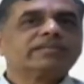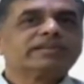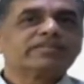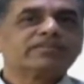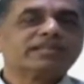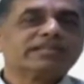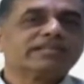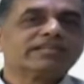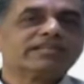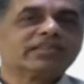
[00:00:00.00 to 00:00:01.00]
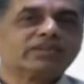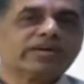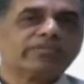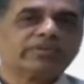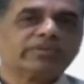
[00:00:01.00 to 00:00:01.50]
rationalization to
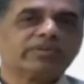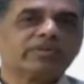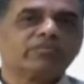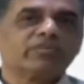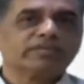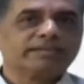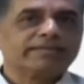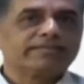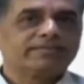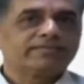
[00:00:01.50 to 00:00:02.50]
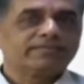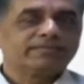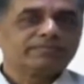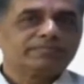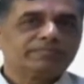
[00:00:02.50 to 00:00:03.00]
happen on both ends.
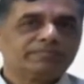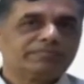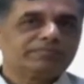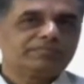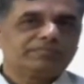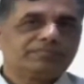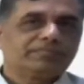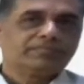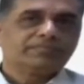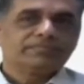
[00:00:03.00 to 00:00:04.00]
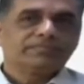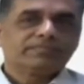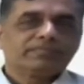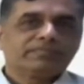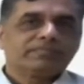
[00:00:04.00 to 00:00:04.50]
Do you
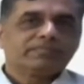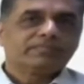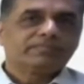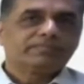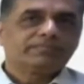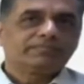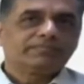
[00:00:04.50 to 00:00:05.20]
fear that